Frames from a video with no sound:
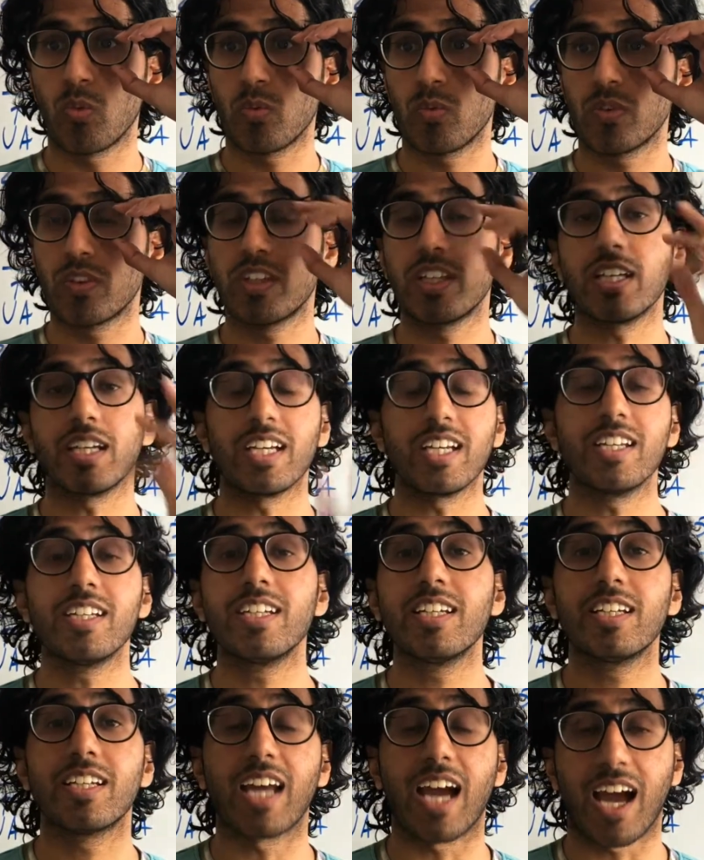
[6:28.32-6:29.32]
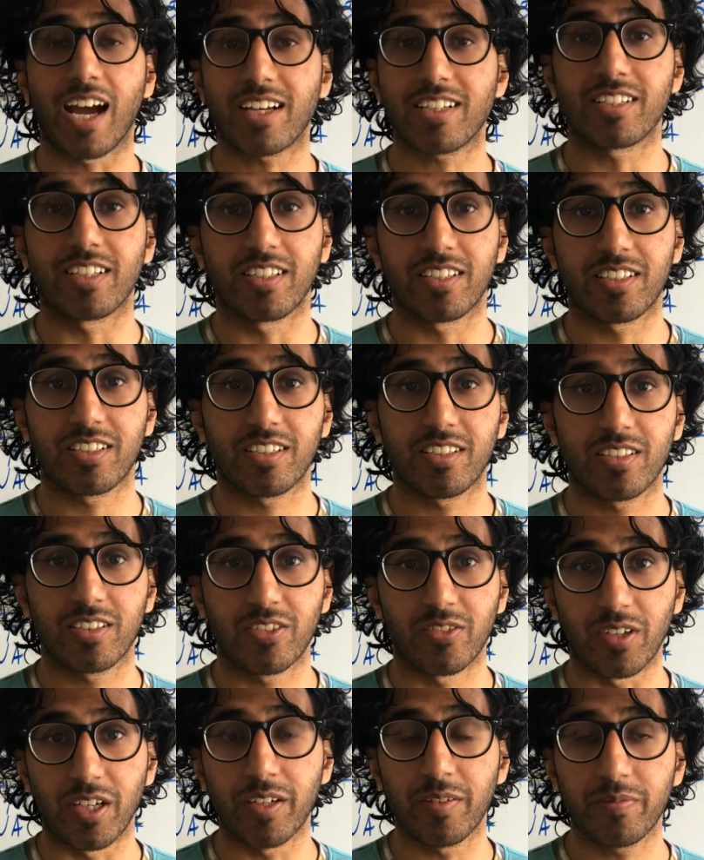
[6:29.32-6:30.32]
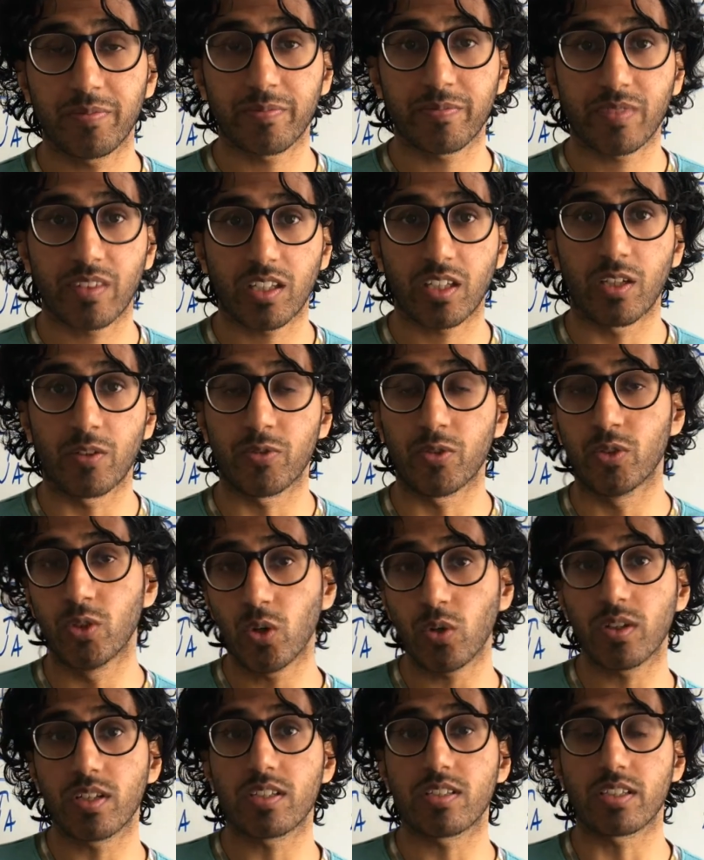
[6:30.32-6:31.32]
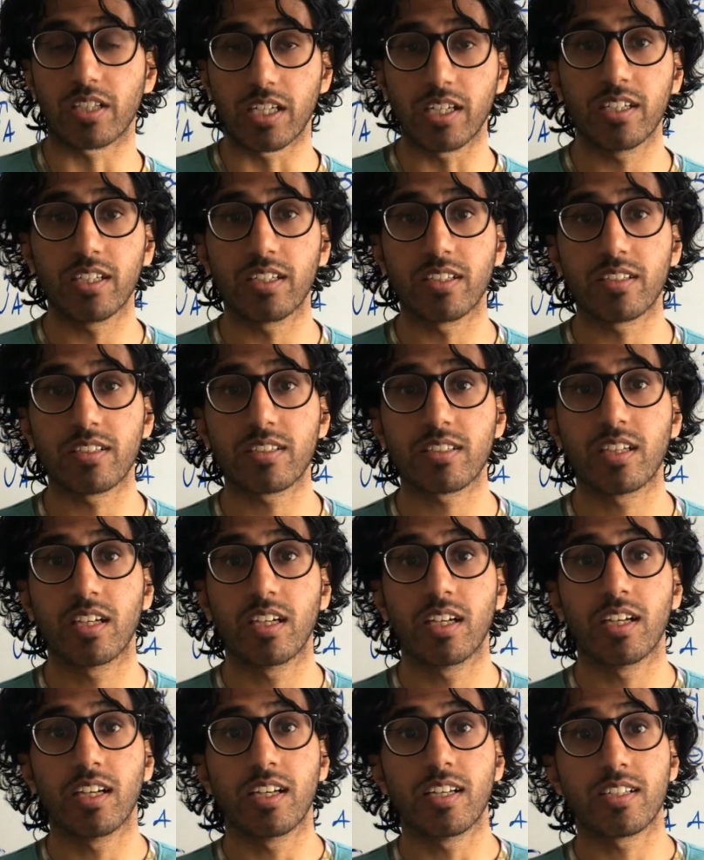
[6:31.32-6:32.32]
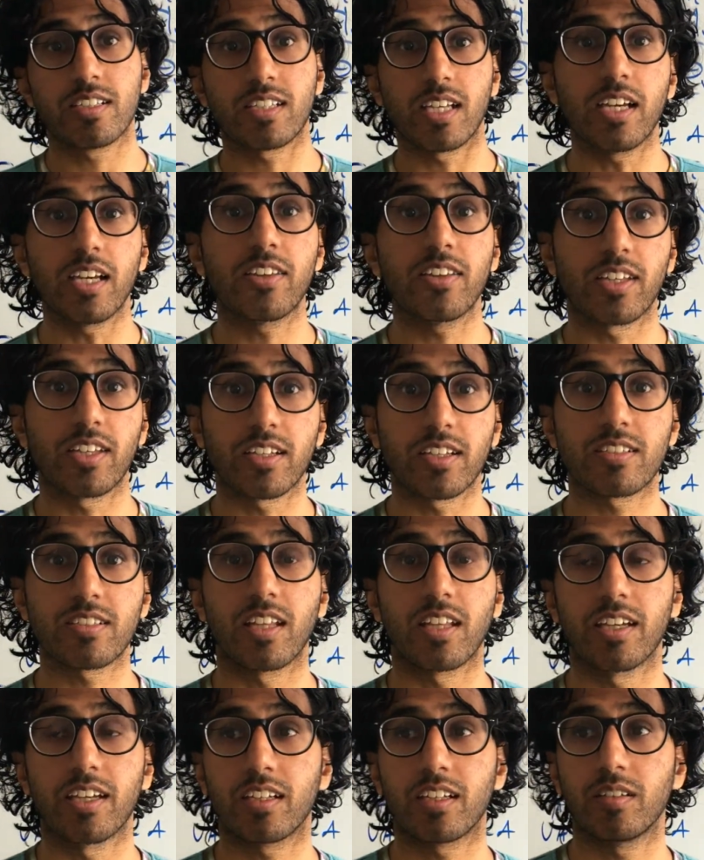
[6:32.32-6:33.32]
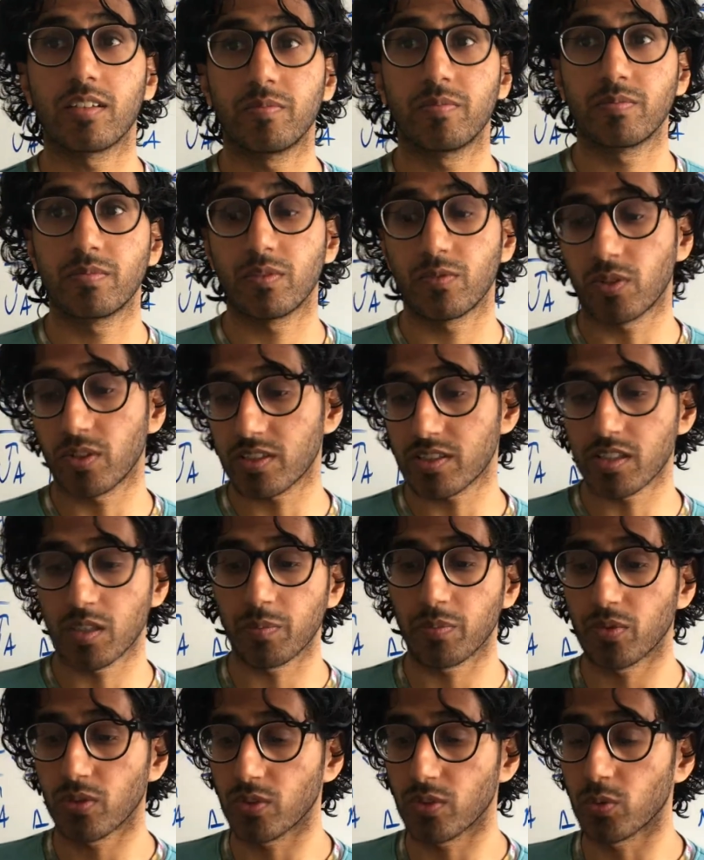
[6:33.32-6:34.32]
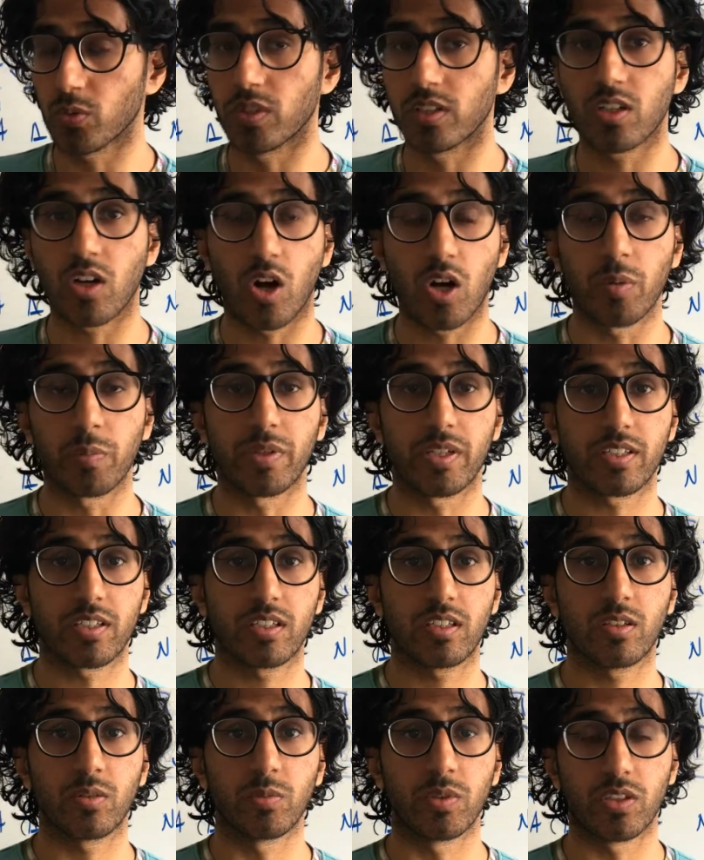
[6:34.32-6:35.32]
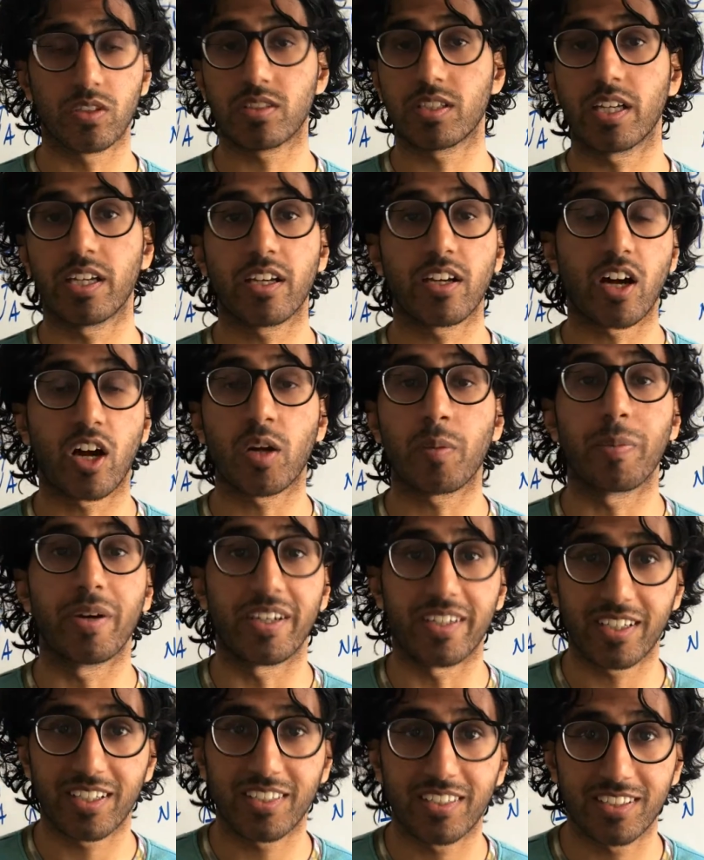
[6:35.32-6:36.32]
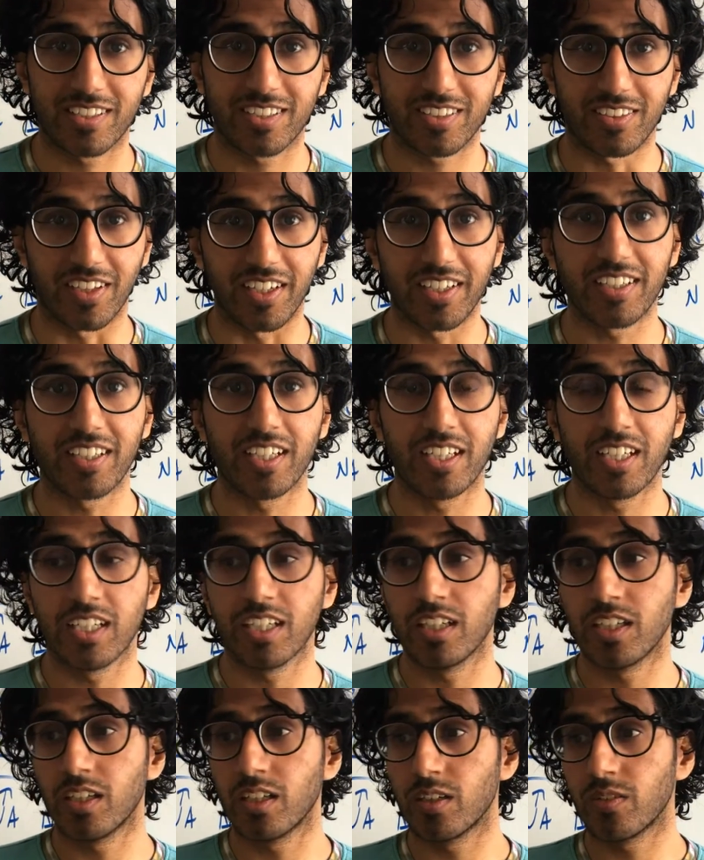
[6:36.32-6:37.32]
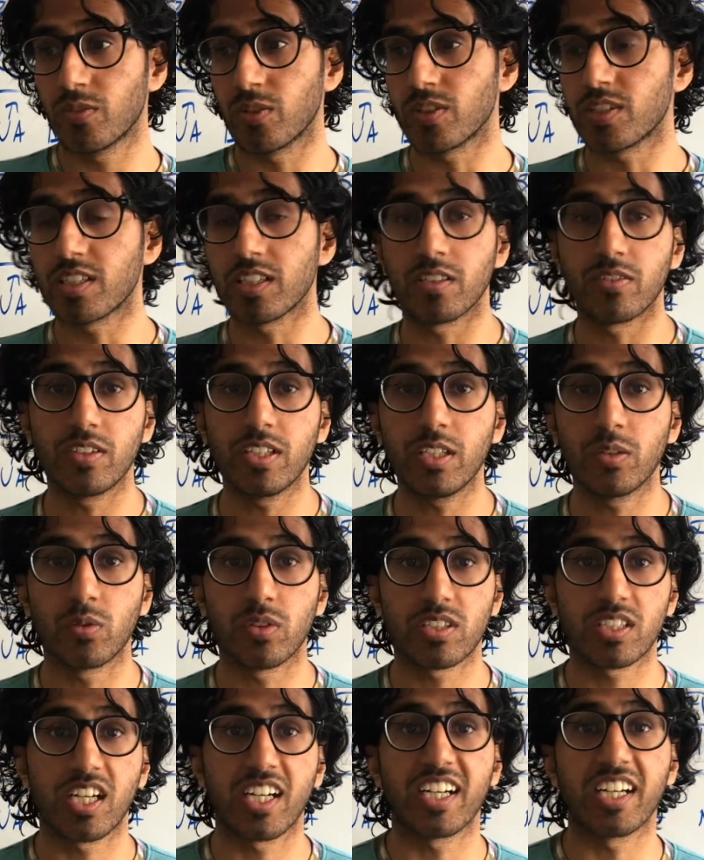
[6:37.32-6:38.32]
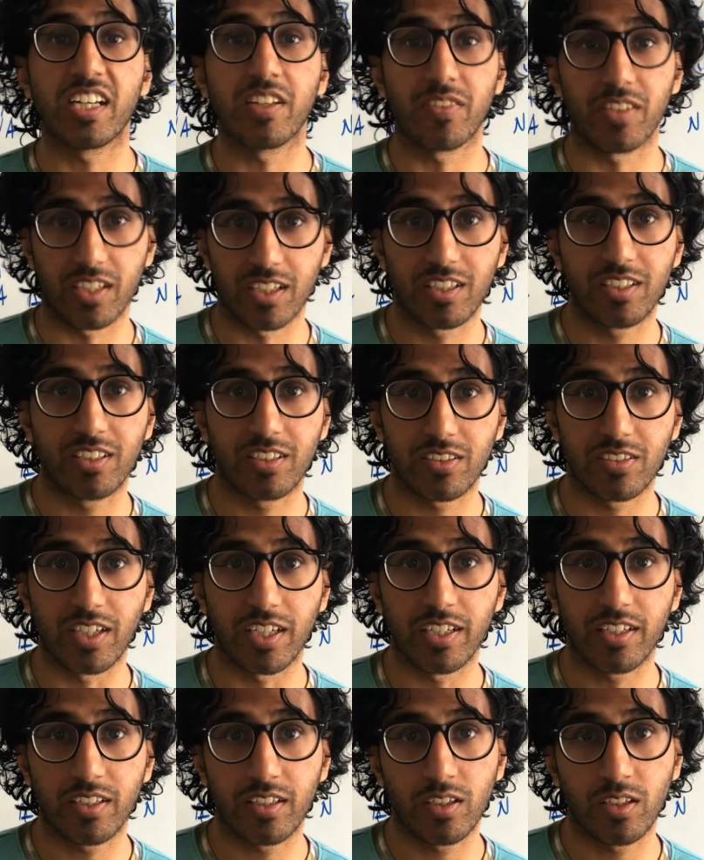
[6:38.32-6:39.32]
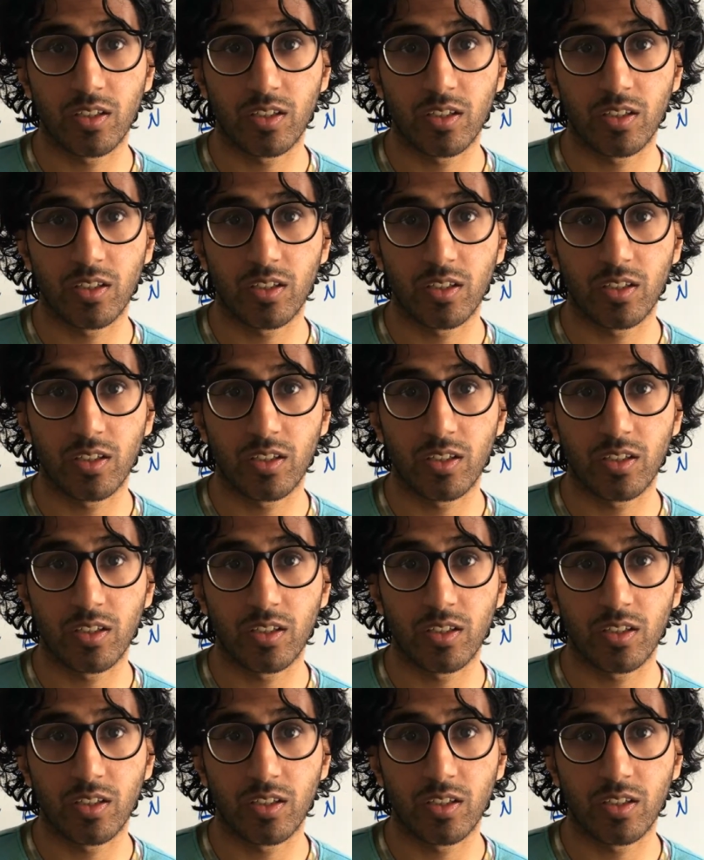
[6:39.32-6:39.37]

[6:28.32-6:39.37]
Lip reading: The Indian accent, right? If you notice, Indians say things like, for example, the word carpet. We'll say carpet, right? For TV, we'll say TV, right?